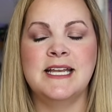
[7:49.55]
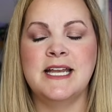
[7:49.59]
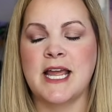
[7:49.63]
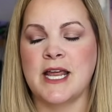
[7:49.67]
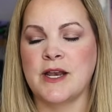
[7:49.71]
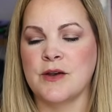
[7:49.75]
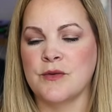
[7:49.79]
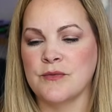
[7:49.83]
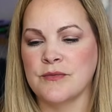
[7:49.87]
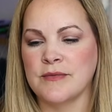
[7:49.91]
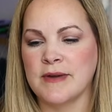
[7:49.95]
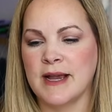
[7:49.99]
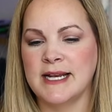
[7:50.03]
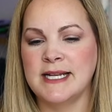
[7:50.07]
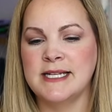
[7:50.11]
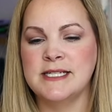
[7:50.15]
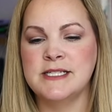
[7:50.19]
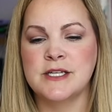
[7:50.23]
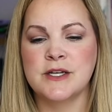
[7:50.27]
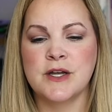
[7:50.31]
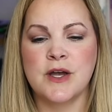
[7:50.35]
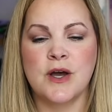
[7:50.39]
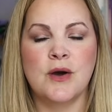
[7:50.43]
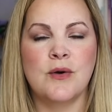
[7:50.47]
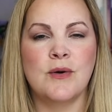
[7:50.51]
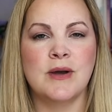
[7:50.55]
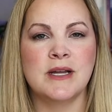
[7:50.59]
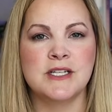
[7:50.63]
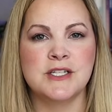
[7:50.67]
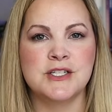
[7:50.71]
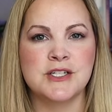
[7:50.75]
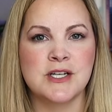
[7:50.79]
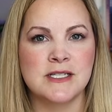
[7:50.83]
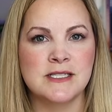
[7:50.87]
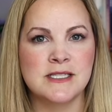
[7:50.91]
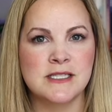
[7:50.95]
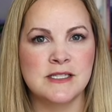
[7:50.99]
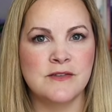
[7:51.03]
and ready to go,
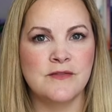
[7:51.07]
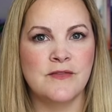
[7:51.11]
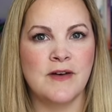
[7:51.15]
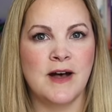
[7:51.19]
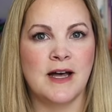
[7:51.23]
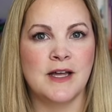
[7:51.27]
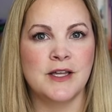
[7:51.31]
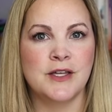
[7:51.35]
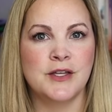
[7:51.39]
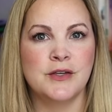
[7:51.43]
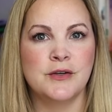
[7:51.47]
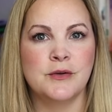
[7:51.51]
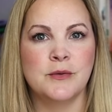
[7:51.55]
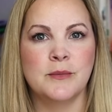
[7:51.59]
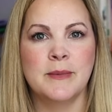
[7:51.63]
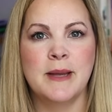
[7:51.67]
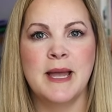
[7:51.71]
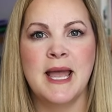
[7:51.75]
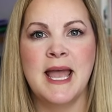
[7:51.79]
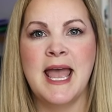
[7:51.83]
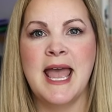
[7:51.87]
adjust the volume,